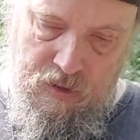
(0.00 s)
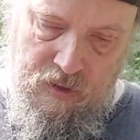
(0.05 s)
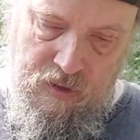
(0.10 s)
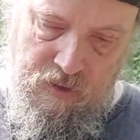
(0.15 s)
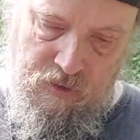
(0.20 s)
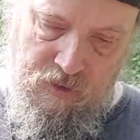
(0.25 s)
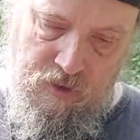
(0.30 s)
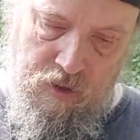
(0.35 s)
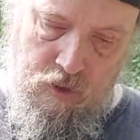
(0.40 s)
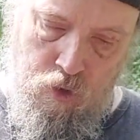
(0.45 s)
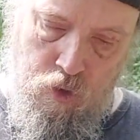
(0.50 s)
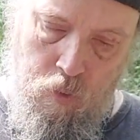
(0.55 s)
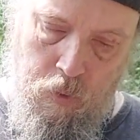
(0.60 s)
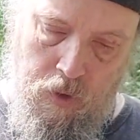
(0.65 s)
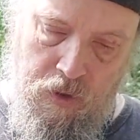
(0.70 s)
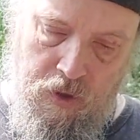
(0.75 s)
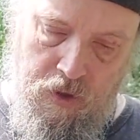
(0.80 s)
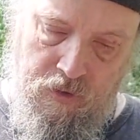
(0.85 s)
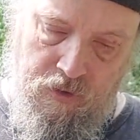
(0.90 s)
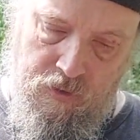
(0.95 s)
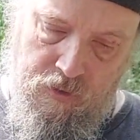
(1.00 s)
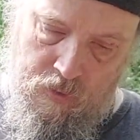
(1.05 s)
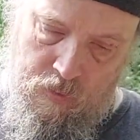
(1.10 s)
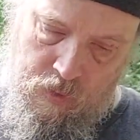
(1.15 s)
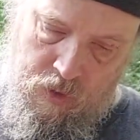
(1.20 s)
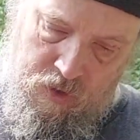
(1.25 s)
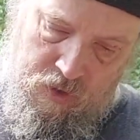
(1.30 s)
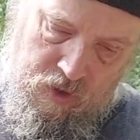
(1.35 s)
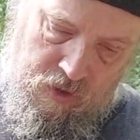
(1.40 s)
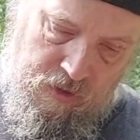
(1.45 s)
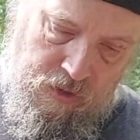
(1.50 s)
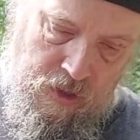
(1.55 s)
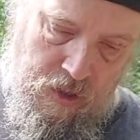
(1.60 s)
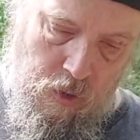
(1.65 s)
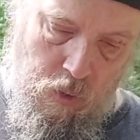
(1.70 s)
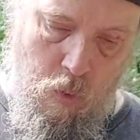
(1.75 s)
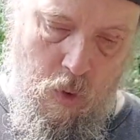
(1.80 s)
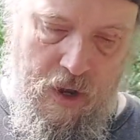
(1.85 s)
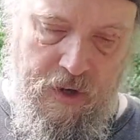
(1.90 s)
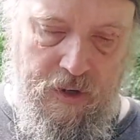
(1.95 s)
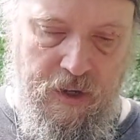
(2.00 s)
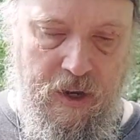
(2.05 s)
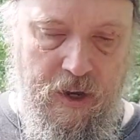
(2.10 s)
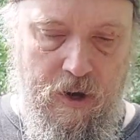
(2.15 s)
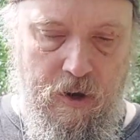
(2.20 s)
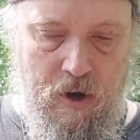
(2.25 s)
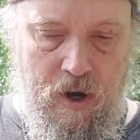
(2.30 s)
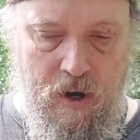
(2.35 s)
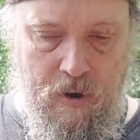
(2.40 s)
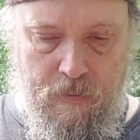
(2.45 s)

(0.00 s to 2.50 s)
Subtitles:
a cinch with this little one here.